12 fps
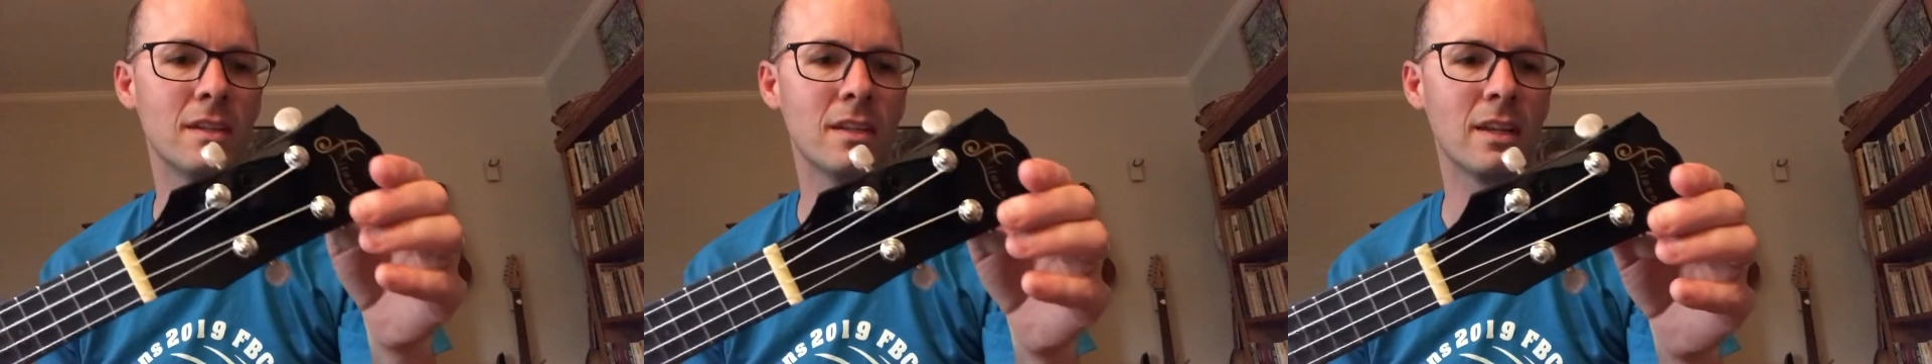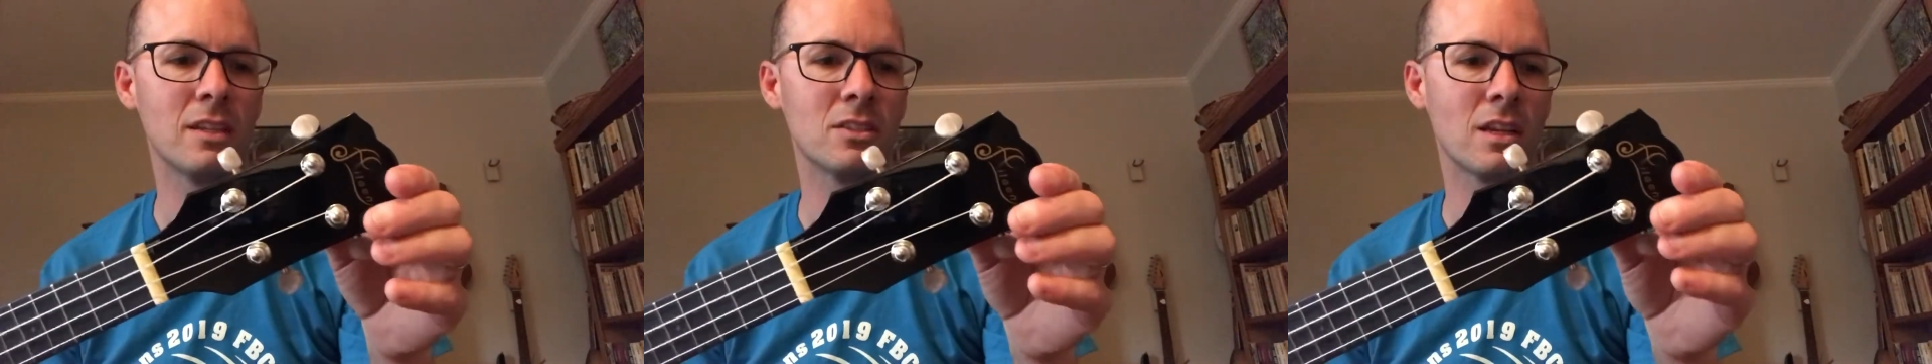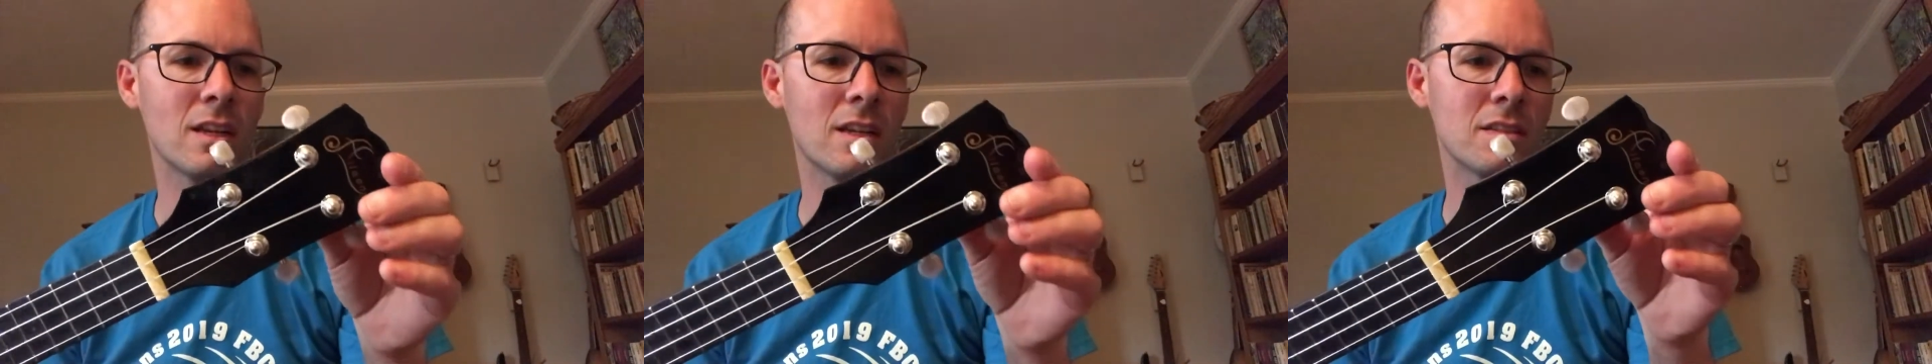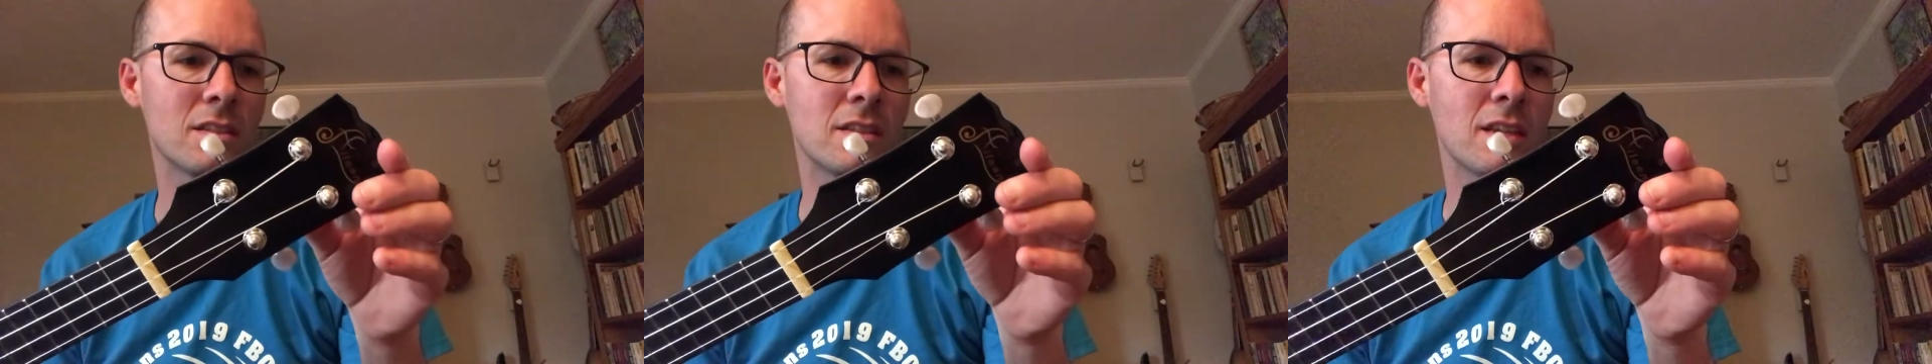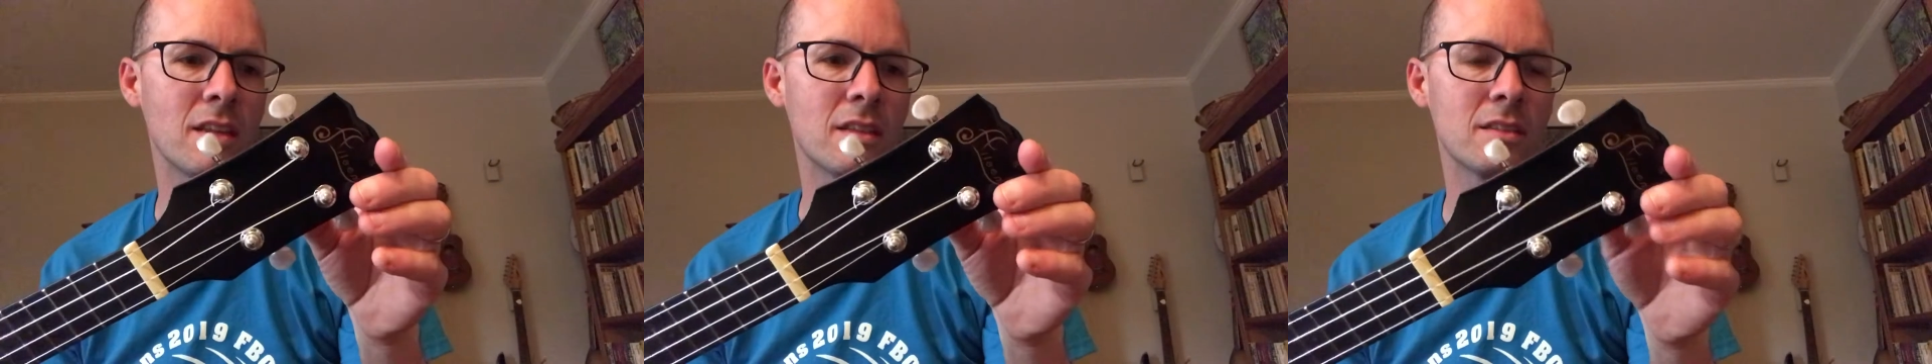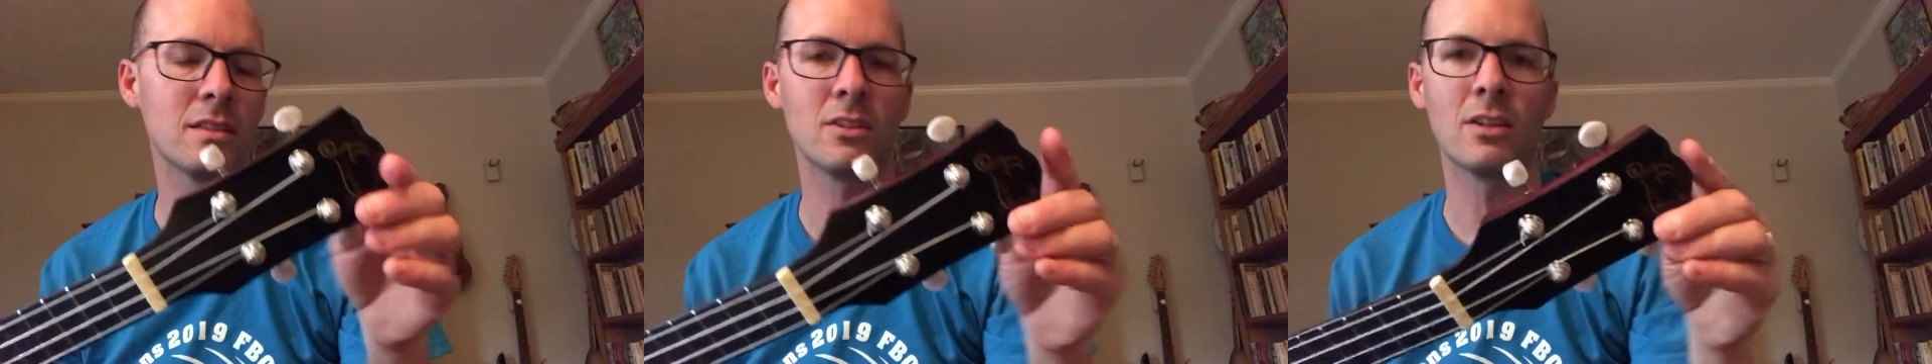any of that jazz. The
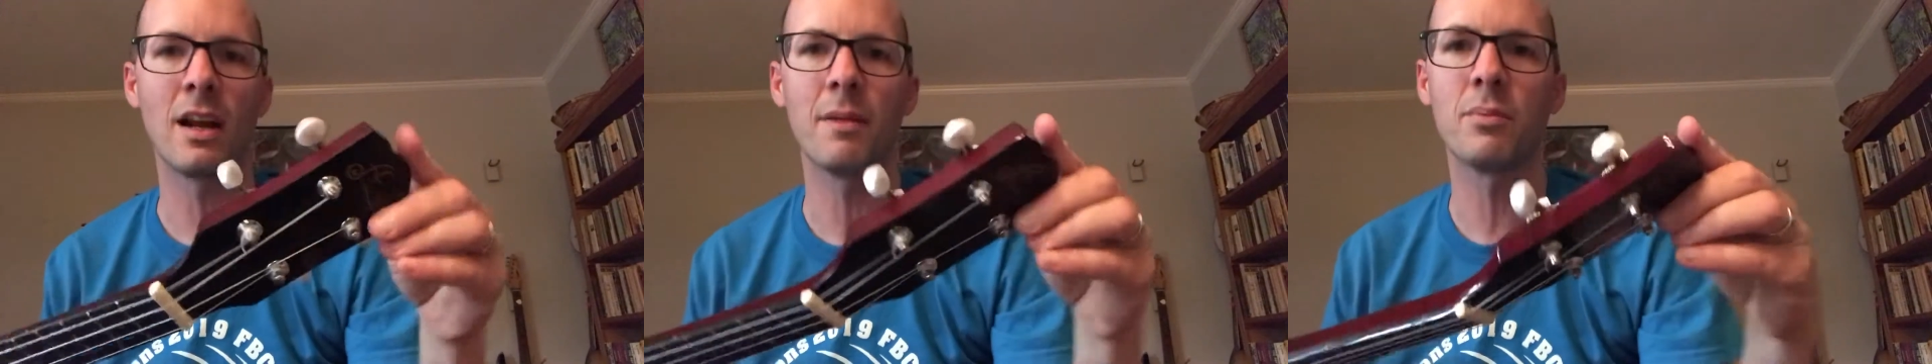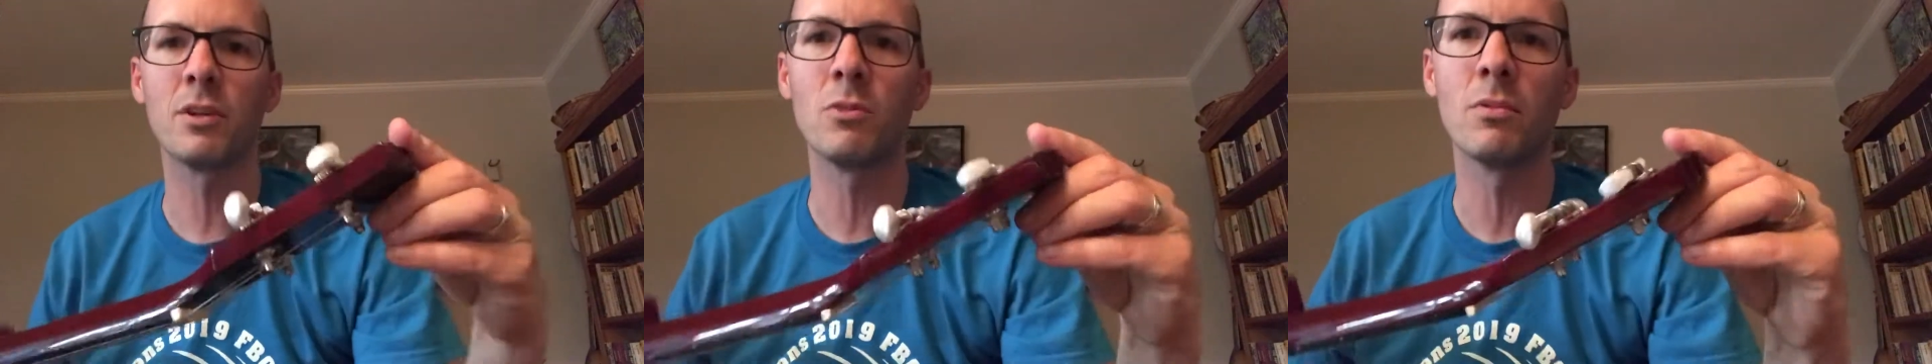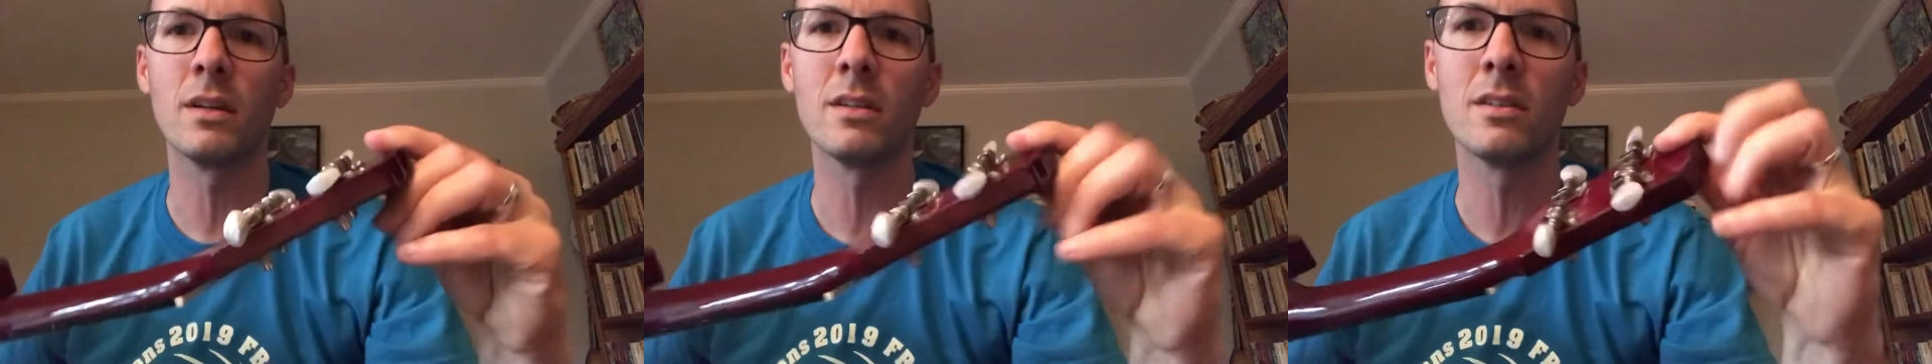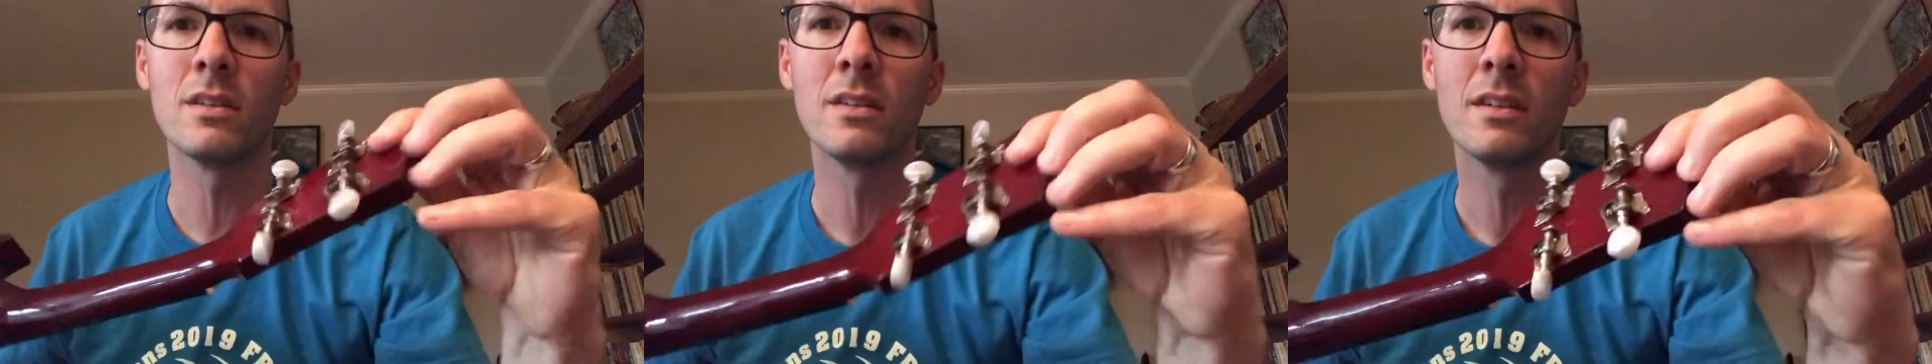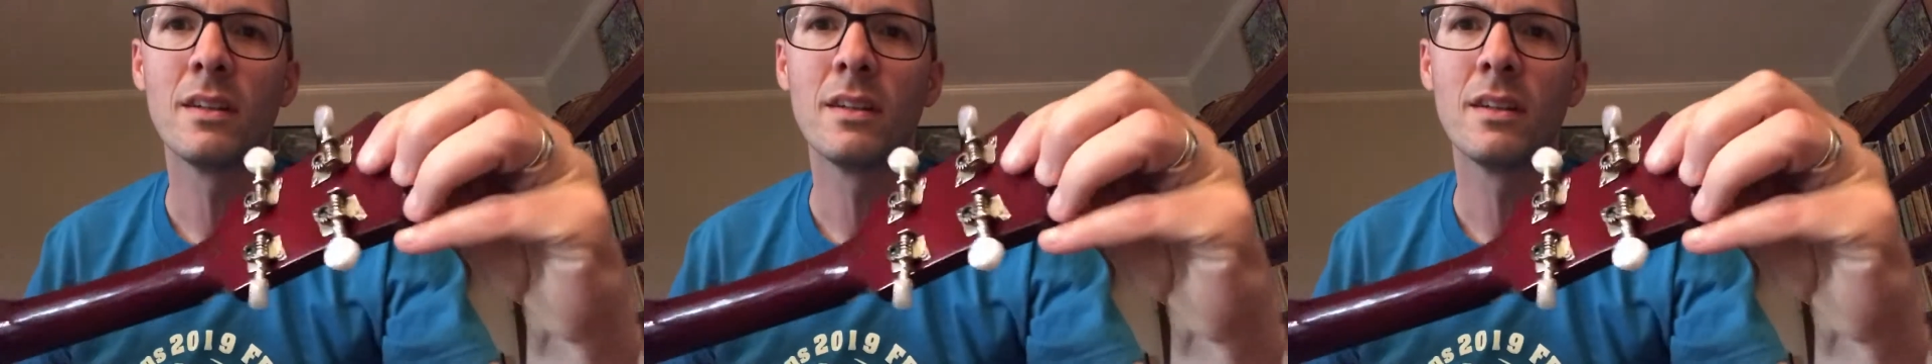teeth grab pretty well.